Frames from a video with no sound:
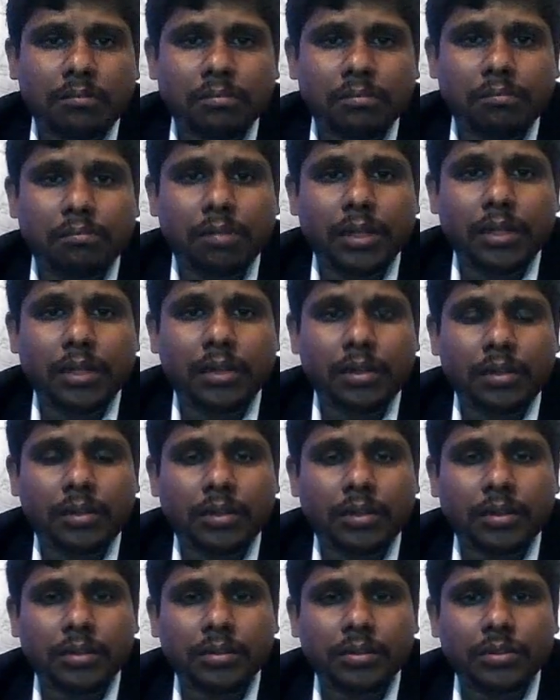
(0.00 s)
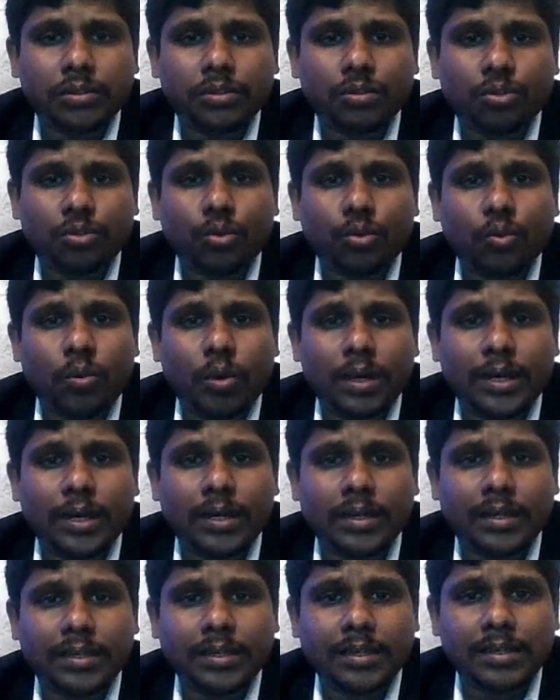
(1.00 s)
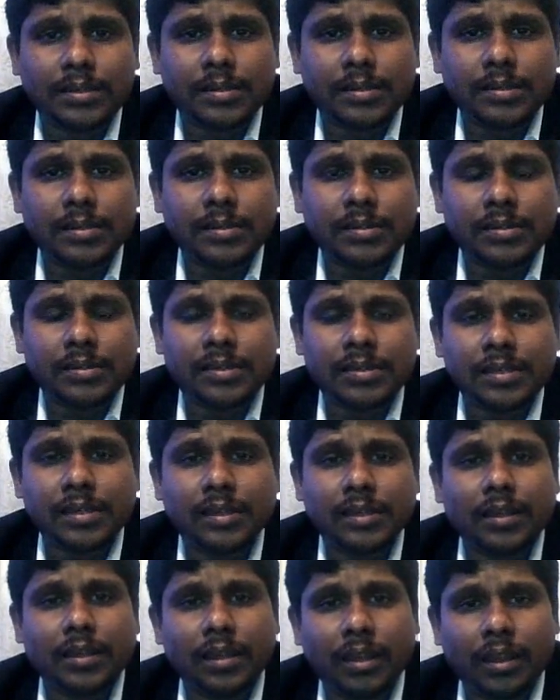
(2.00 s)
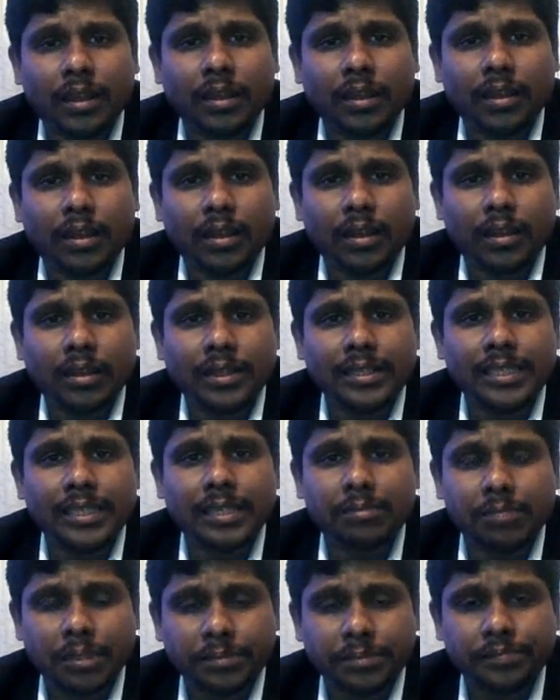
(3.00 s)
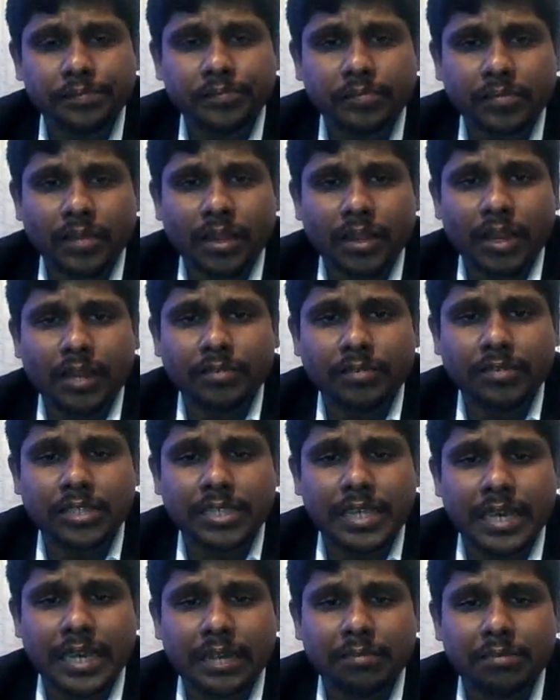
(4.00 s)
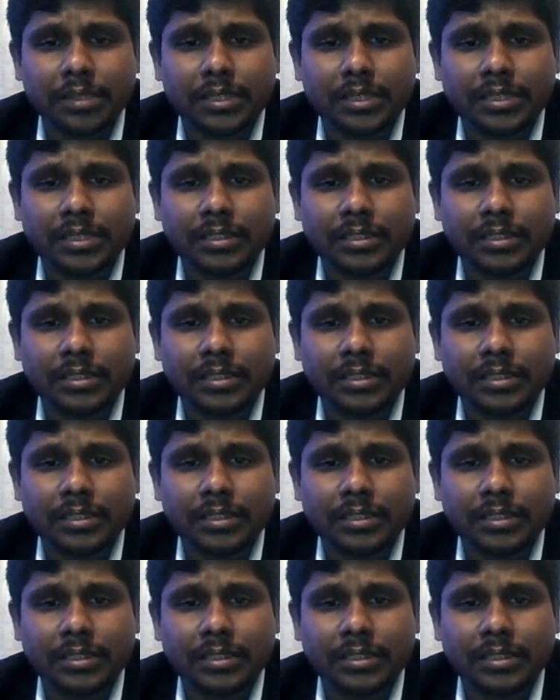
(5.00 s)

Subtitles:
built through a single EMM, and which can be